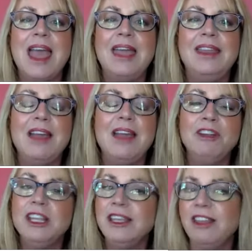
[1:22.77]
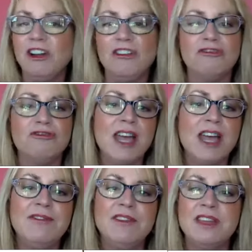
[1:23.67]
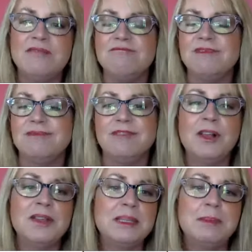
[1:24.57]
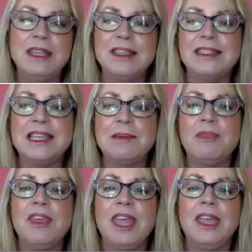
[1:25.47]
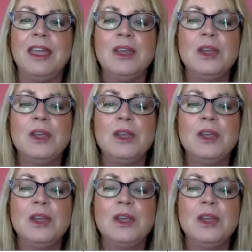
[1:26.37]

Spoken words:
and yet really they're not even close to being the same thing.